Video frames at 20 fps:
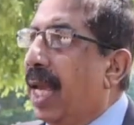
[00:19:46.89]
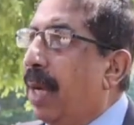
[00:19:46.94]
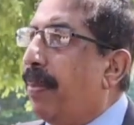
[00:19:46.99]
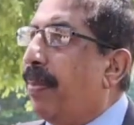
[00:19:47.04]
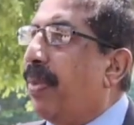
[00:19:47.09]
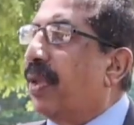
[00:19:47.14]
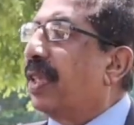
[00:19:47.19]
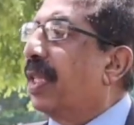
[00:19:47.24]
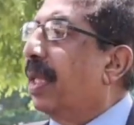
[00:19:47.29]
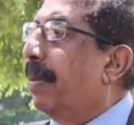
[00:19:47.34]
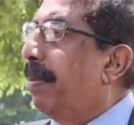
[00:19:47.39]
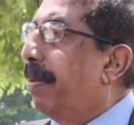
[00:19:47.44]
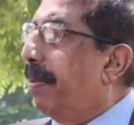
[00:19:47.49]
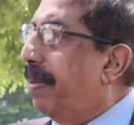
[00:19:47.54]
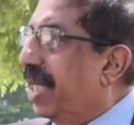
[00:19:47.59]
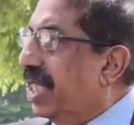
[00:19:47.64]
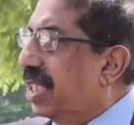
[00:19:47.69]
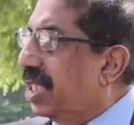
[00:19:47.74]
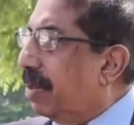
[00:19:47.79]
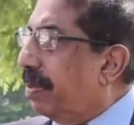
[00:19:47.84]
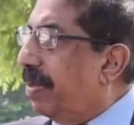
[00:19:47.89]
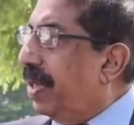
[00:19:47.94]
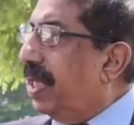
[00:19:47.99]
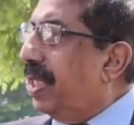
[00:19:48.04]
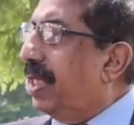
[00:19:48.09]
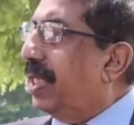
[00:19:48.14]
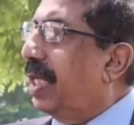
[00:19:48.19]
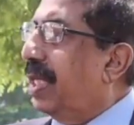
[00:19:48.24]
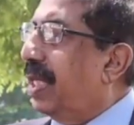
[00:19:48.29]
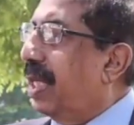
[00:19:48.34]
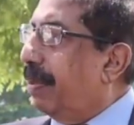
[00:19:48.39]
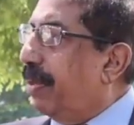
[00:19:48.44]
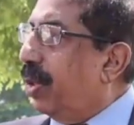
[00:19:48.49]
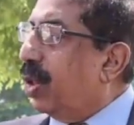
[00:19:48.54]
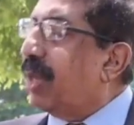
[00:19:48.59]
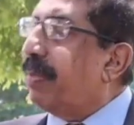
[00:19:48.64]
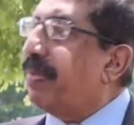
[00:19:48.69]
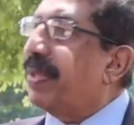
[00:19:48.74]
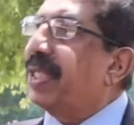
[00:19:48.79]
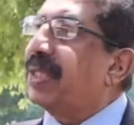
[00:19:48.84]
help of the principal, the
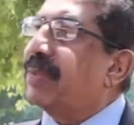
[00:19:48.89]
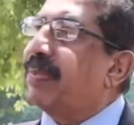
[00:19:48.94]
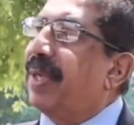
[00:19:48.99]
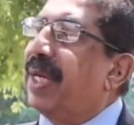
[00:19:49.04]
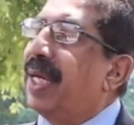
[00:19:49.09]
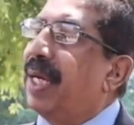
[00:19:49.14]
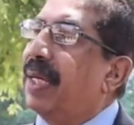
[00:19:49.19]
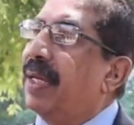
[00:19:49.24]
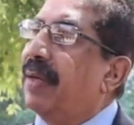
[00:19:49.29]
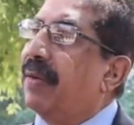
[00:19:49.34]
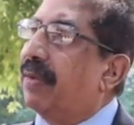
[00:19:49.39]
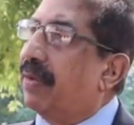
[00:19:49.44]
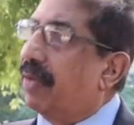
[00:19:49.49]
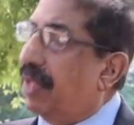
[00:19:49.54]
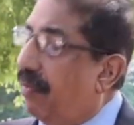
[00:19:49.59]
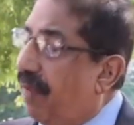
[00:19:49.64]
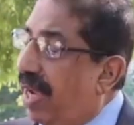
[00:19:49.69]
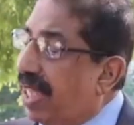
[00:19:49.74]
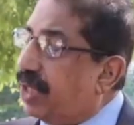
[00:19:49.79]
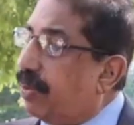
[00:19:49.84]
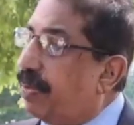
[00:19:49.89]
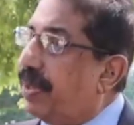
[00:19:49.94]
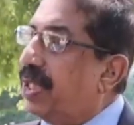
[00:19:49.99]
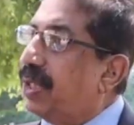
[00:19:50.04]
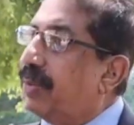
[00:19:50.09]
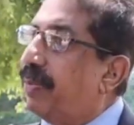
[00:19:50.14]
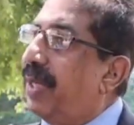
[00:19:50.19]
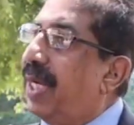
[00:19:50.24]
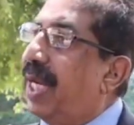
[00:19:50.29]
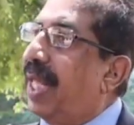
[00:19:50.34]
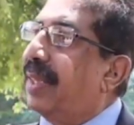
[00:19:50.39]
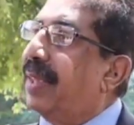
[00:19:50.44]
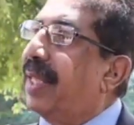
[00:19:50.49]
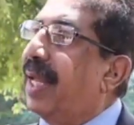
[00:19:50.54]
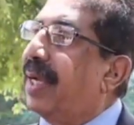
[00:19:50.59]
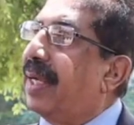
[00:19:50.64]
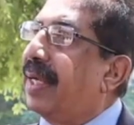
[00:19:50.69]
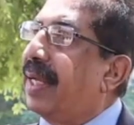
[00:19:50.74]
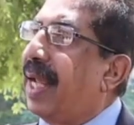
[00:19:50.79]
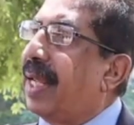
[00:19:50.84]
deputy principal, or the vice principal
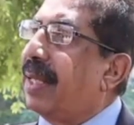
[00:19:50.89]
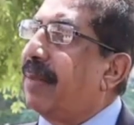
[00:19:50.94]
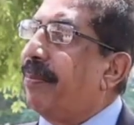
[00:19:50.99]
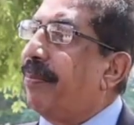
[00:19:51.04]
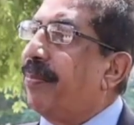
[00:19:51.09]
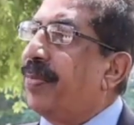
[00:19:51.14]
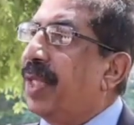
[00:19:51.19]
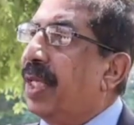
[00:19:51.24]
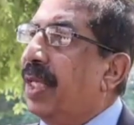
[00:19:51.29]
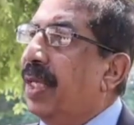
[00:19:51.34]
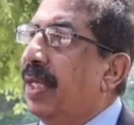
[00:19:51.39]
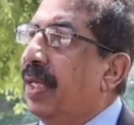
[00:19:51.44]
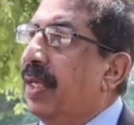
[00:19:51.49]
at that time,